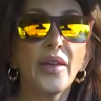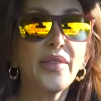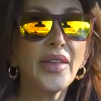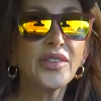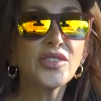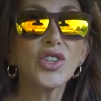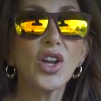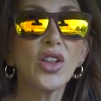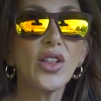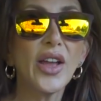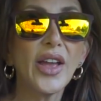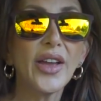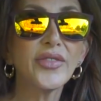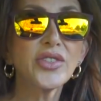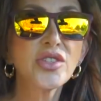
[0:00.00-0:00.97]
And that's all I
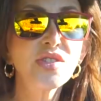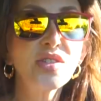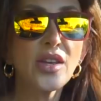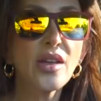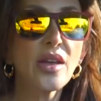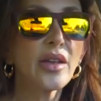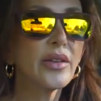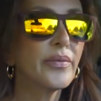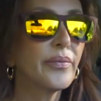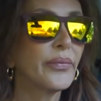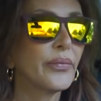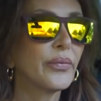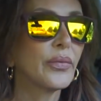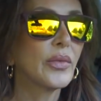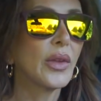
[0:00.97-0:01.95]
have to say.
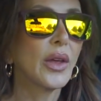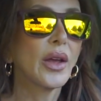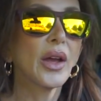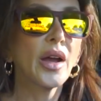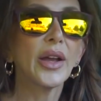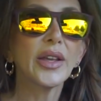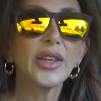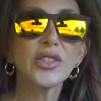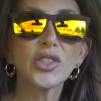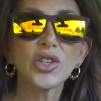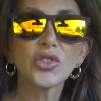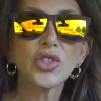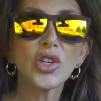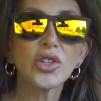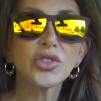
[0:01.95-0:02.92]
I guess
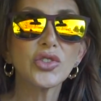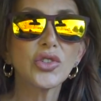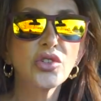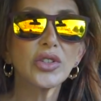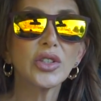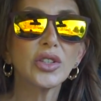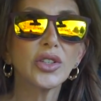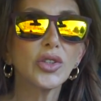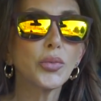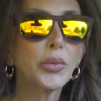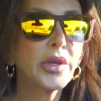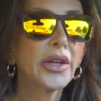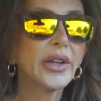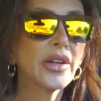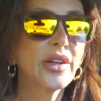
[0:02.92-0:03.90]
I'll talk to you in a little bit